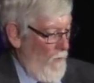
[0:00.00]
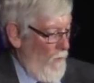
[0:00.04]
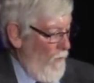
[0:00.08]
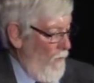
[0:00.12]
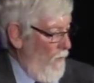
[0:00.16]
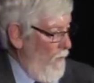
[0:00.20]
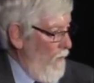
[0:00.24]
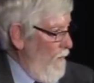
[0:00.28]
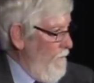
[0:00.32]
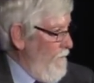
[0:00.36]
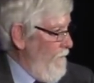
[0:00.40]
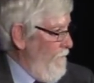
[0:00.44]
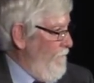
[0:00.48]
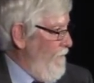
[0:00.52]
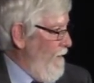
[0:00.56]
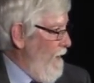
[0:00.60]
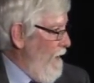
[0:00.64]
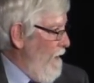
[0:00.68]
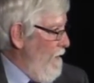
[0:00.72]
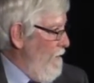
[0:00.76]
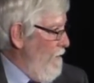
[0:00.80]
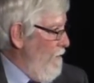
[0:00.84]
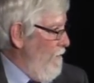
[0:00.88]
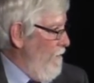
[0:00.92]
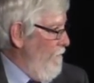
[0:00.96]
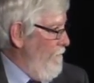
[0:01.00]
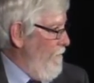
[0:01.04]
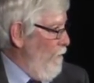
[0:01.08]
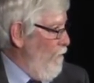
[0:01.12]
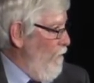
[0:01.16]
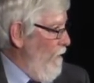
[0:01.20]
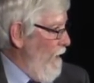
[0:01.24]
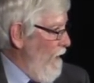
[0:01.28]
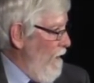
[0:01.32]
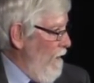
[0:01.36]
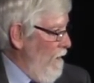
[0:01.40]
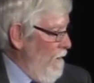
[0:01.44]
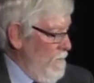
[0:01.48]
Or the failure of the
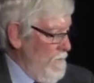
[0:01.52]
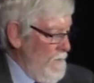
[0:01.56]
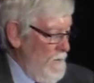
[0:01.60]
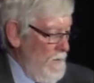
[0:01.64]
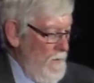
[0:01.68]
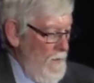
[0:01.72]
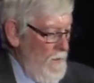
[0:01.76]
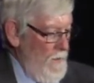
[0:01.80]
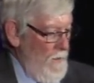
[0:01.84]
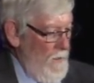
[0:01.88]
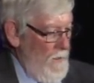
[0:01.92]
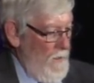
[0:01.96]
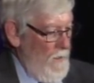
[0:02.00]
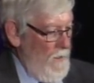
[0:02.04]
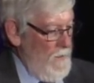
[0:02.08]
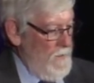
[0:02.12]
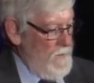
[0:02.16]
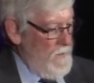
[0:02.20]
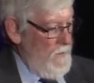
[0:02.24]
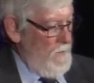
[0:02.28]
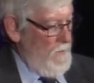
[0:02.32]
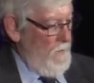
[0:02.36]
weld is